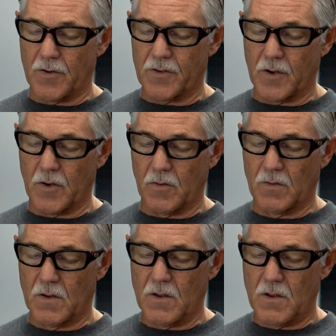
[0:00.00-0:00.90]
So
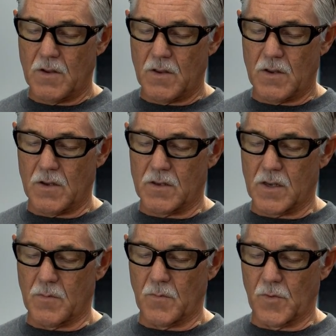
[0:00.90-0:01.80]
it's
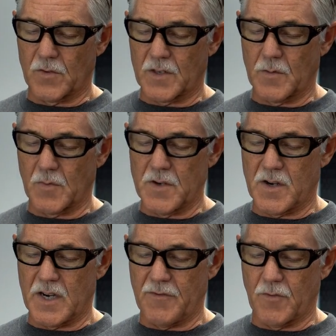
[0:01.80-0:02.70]
something real simple. You
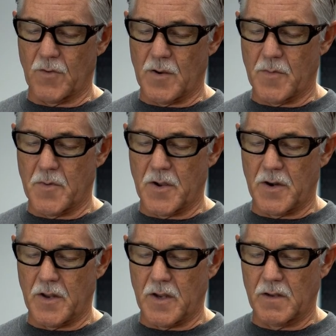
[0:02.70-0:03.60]
can even rub them on
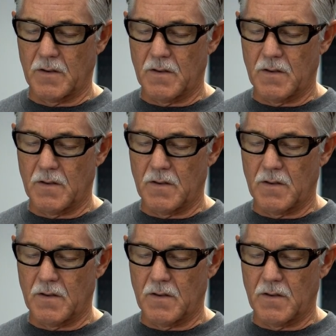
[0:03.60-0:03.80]
the